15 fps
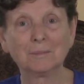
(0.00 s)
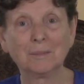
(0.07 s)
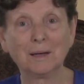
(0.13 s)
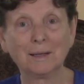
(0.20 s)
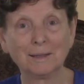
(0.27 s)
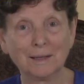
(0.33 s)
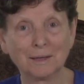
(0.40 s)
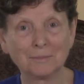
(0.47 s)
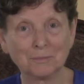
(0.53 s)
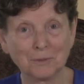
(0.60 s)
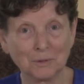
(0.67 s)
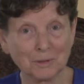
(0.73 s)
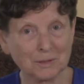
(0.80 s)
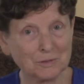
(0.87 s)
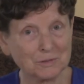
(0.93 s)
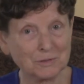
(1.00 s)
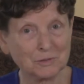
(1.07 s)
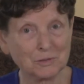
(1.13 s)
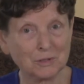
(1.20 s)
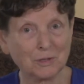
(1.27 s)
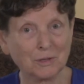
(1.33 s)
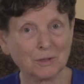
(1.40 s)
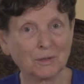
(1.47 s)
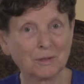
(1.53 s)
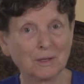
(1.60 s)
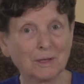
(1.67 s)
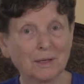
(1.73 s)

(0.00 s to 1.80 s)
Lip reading: my life work is to share